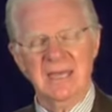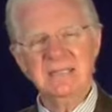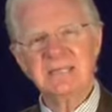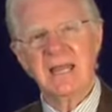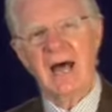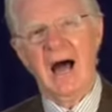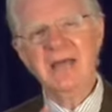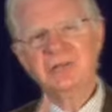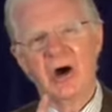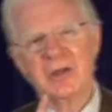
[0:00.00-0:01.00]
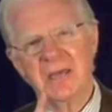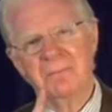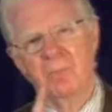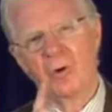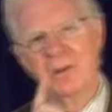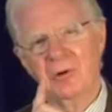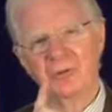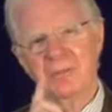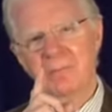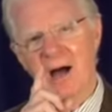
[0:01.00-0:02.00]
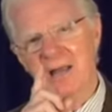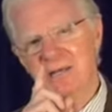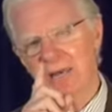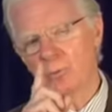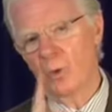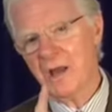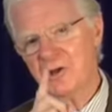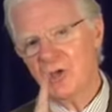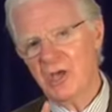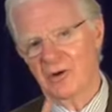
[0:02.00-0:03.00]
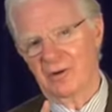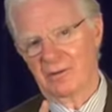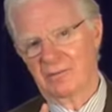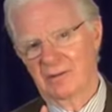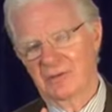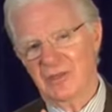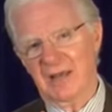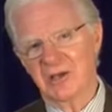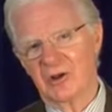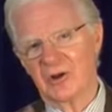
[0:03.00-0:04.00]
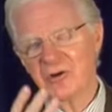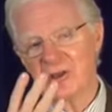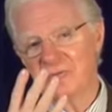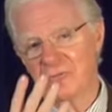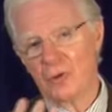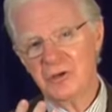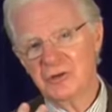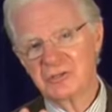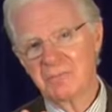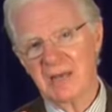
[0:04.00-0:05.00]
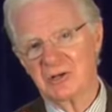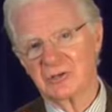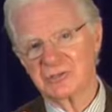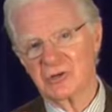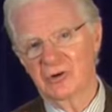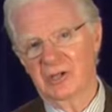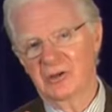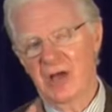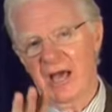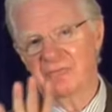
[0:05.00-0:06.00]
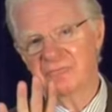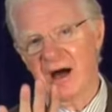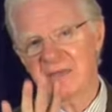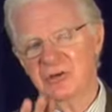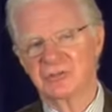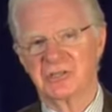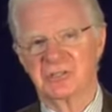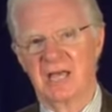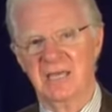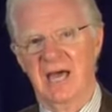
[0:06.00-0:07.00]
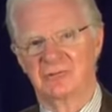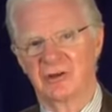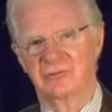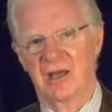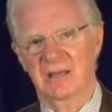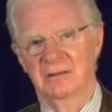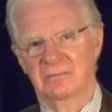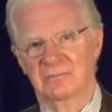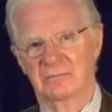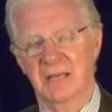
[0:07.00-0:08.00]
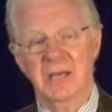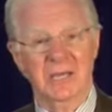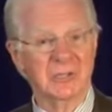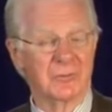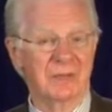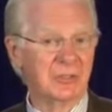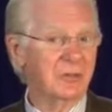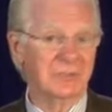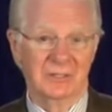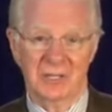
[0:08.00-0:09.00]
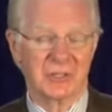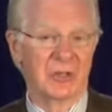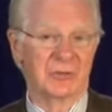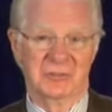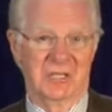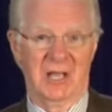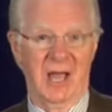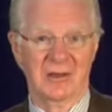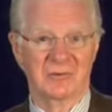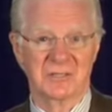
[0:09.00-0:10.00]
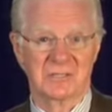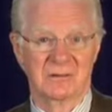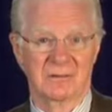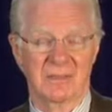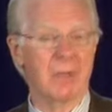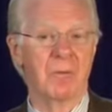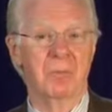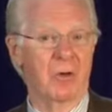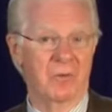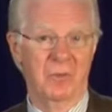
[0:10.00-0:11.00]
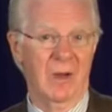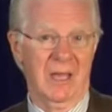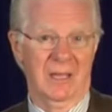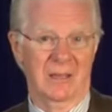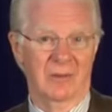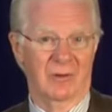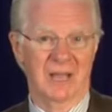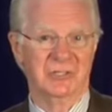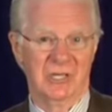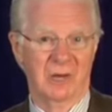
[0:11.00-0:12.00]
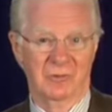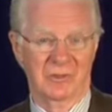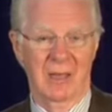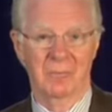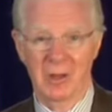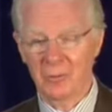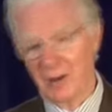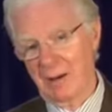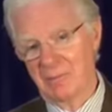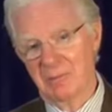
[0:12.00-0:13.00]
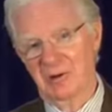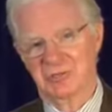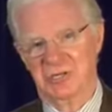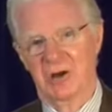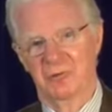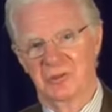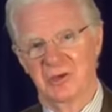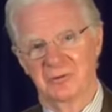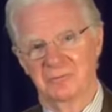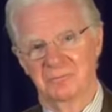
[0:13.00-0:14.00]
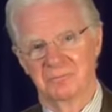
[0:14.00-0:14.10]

He said, I taught him more about the mind in one year than he had learned in four years of medical school and five years of psychiatric training. His wife, Susan, is also a psychiatrist. They were blown away when I shared with them what I'm about to share with you.